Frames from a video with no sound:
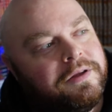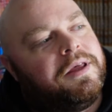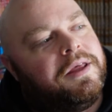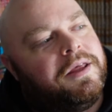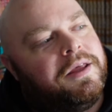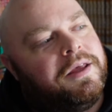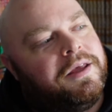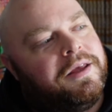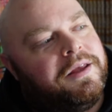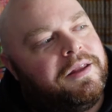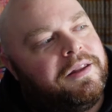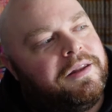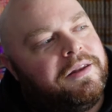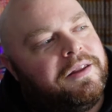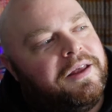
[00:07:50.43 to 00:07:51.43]

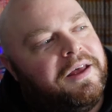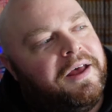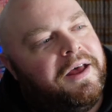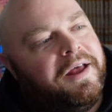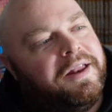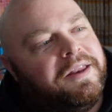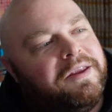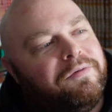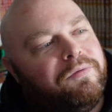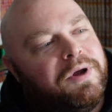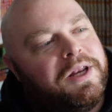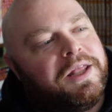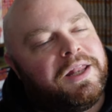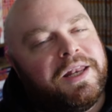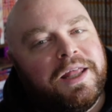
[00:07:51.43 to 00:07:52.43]
and I
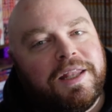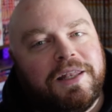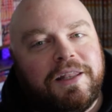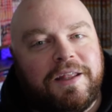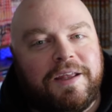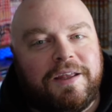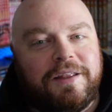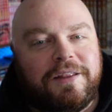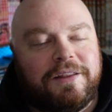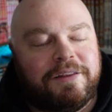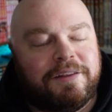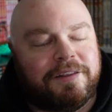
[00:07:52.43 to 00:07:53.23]
went in not